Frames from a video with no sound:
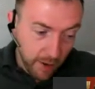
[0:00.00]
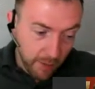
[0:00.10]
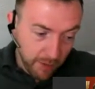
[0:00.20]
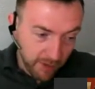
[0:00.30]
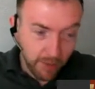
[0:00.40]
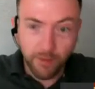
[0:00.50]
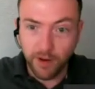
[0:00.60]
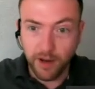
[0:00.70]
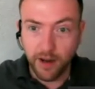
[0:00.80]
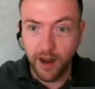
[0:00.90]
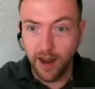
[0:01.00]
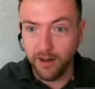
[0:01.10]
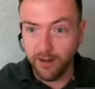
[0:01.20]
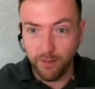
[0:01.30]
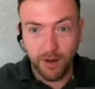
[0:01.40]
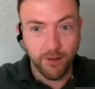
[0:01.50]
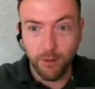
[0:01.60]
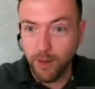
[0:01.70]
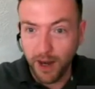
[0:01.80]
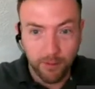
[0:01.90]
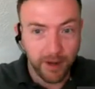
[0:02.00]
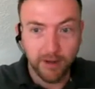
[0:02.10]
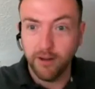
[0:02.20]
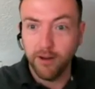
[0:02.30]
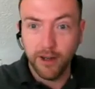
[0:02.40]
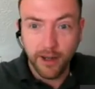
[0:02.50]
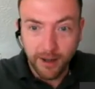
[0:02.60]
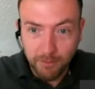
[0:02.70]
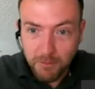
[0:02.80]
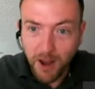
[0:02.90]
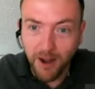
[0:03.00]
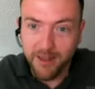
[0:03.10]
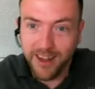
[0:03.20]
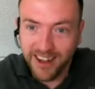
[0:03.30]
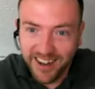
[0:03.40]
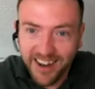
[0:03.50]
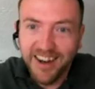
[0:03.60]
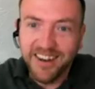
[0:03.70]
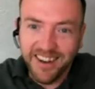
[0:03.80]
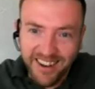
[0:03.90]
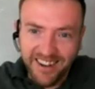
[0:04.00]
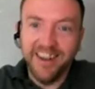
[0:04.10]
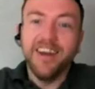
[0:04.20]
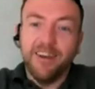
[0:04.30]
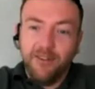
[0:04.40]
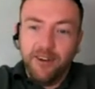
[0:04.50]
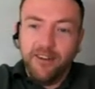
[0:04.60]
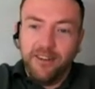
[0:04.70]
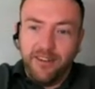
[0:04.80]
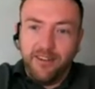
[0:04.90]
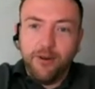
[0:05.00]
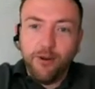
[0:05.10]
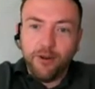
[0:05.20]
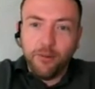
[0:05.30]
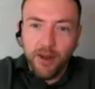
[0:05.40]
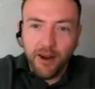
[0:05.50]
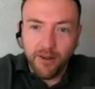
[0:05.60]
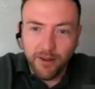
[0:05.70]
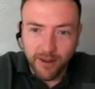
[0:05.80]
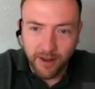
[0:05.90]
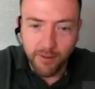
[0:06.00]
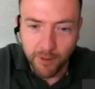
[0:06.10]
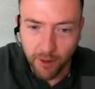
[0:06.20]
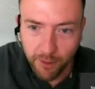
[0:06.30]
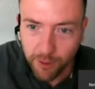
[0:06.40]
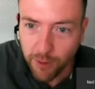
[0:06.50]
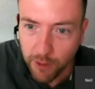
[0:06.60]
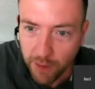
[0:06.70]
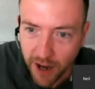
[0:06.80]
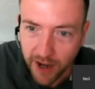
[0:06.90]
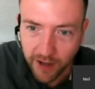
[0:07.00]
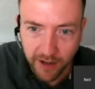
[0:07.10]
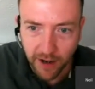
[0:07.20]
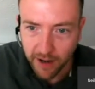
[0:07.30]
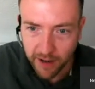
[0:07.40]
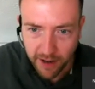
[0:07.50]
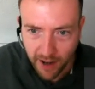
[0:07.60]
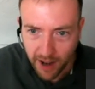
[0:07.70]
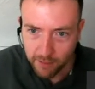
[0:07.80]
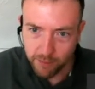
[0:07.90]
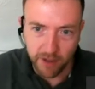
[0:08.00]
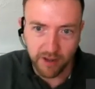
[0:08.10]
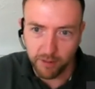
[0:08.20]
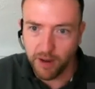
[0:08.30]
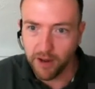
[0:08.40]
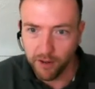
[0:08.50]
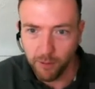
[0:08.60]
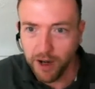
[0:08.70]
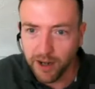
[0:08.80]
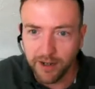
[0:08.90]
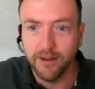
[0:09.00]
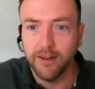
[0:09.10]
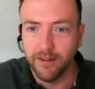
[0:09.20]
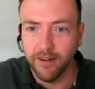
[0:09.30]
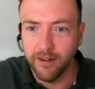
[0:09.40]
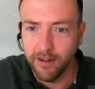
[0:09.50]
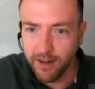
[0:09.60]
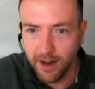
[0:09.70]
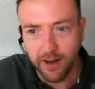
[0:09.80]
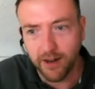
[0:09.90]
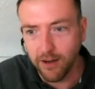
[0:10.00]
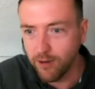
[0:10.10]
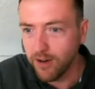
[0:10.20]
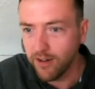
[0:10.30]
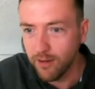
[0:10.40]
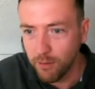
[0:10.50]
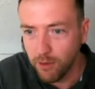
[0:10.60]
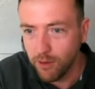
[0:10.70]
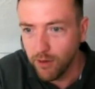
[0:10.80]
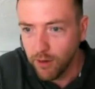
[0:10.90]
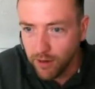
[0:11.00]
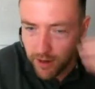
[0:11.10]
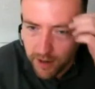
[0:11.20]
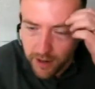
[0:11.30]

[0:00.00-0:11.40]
but some of it has to be through pain-based learning. I think that, like you just talked about, they've gone through the pain, and that brings about the willingness to then address it more